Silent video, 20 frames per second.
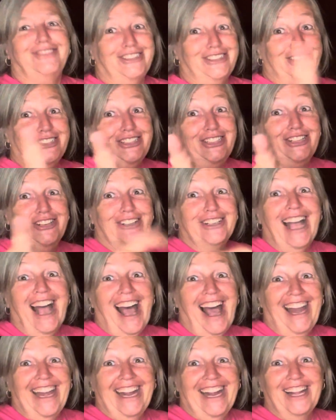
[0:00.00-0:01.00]
You
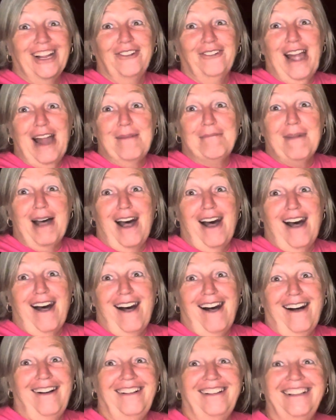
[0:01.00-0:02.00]
got it,
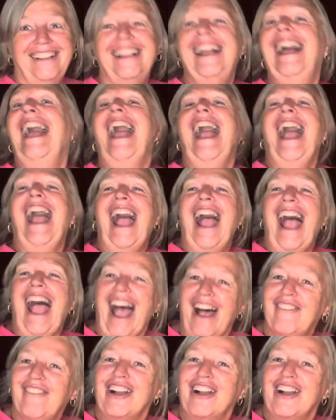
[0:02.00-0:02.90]
Grandma. Have a